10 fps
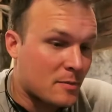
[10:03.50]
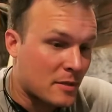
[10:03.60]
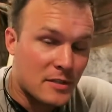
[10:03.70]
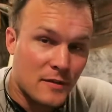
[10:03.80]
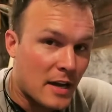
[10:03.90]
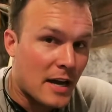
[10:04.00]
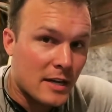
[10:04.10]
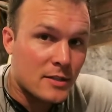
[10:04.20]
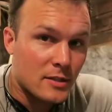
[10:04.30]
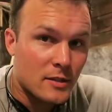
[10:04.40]
expensive guy
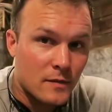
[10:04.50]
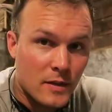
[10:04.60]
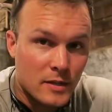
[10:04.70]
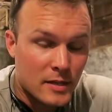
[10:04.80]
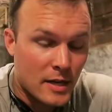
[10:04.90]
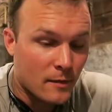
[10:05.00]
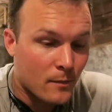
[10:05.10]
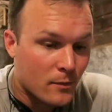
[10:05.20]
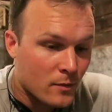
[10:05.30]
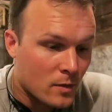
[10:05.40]
actually in town.
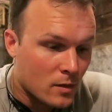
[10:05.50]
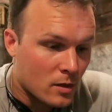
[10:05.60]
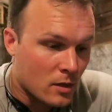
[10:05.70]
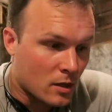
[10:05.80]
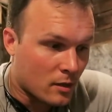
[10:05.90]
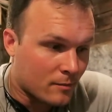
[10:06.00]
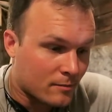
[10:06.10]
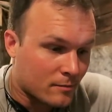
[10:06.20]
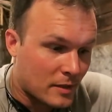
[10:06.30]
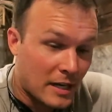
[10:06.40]

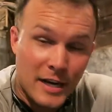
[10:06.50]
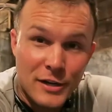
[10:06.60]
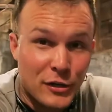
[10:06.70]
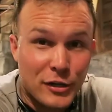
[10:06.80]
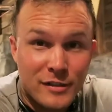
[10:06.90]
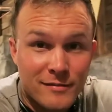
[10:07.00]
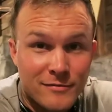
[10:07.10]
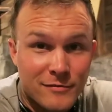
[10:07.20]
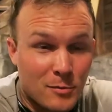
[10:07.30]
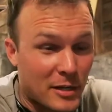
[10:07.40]
And I hear it
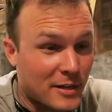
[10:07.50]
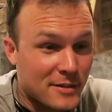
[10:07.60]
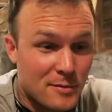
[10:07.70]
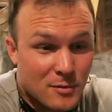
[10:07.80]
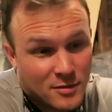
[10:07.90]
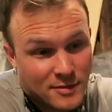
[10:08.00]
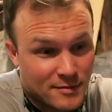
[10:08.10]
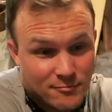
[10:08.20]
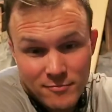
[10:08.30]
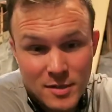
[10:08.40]
from my customers,
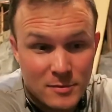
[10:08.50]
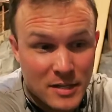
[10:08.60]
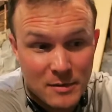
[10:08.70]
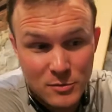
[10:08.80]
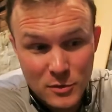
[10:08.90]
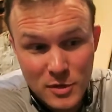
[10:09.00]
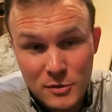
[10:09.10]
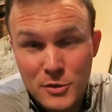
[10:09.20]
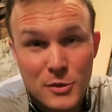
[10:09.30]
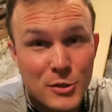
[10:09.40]
and sometimes we
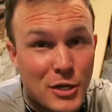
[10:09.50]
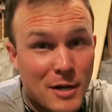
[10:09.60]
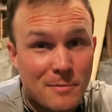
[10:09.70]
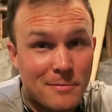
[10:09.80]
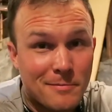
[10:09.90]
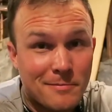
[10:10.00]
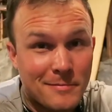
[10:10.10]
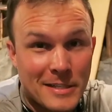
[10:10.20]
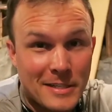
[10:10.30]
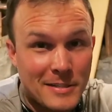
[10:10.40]
don't do the job
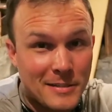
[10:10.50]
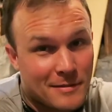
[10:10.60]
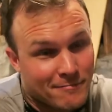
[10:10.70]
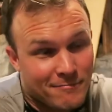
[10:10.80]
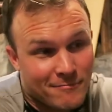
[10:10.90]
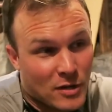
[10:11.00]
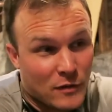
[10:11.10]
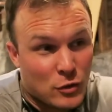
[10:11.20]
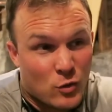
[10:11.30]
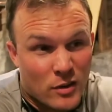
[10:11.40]
because
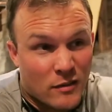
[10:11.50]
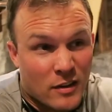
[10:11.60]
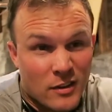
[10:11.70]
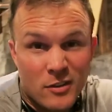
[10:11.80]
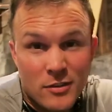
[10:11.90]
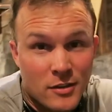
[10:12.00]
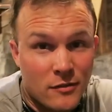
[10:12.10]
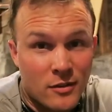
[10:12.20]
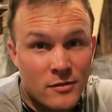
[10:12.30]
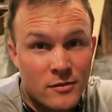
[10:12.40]
of a $25
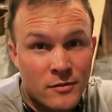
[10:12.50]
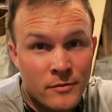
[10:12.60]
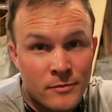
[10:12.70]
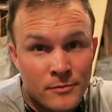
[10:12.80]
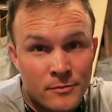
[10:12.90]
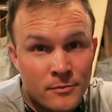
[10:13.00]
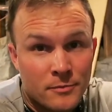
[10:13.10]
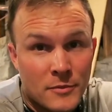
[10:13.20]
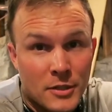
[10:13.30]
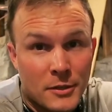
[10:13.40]
difference,
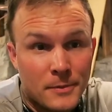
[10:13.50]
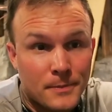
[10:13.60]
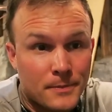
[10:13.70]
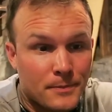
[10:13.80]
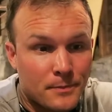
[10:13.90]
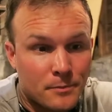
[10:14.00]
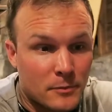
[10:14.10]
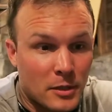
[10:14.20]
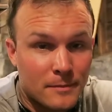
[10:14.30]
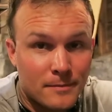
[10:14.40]
you know,
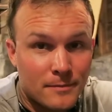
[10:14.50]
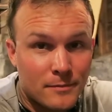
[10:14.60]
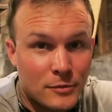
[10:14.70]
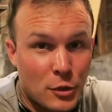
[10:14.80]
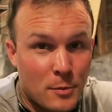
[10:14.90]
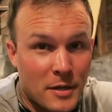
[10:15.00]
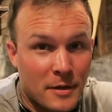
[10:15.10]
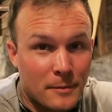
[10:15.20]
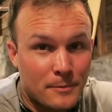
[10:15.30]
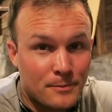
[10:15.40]
but so be
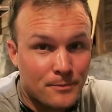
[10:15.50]
it.